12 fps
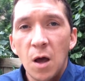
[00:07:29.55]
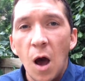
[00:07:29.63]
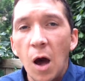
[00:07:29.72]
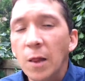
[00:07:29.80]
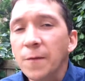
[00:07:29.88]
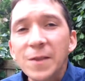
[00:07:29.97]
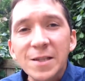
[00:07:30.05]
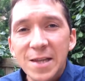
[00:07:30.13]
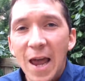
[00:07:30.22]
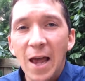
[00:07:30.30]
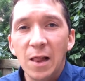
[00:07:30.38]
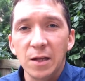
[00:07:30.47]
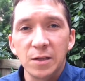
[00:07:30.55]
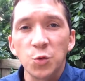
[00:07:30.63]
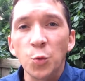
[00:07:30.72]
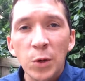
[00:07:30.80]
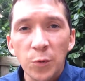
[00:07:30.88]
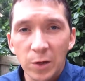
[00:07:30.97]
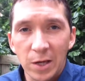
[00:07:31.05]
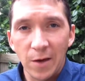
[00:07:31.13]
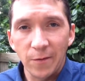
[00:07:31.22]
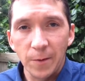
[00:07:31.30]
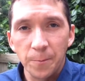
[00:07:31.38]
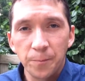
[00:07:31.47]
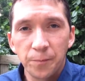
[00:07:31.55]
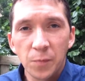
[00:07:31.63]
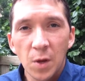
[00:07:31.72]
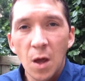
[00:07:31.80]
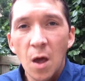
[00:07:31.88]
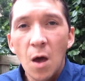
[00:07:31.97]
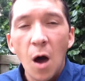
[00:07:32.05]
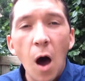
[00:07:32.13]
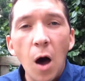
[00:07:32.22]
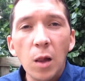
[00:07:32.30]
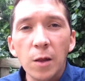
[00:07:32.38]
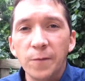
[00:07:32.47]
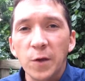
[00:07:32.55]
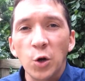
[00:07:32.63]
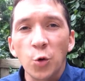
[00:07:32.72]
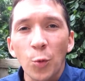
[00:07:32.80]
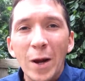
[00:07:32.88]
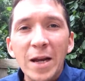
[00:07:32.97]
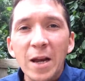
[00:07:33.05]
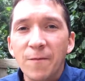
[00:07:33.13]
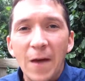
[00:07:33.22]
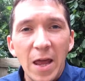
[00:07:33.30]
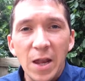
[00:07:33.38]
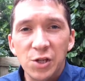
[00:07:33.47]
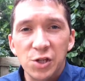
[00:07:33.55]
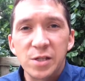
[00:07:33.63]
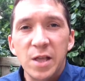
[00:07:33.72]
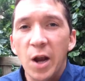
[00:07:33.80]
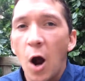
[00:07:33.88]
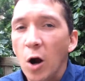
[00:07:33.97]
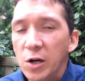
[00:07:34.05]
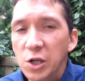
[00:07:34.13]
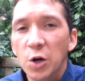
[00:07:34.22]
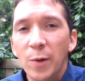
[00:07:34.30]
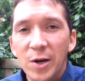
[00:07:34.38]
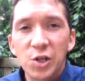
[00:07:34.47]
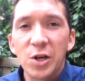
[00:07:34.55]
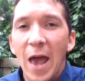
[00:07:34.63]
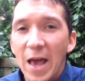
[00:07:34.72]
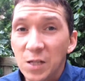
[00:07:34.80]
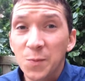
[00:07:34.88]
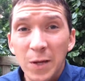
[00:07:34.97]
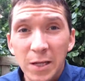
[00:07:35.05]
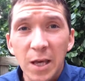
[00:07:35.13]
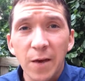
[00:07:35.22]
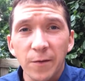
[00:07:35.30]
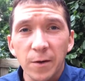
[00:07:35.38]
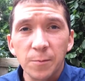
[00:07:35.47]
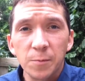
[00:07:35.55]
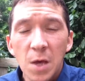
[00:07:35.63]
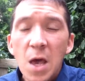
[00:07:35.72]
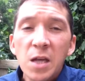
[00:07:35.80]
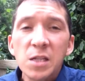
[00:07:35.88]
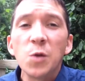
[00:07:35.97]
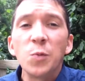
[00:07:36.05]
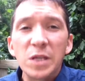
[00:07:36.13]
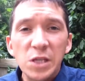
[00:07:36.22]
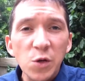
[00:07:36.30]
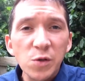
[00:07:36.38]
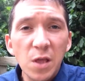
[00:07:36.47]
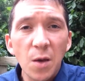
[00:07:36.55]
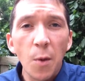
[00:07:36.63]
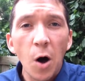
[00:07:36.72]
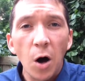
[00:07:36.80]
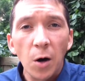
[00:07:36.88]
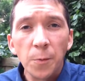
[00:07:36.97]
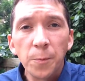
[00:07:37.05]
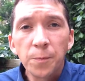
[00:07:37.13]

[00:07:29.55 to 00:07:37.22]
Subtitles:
all of the talents we were given, all of the great advantages that our generation has been given? Did we use them all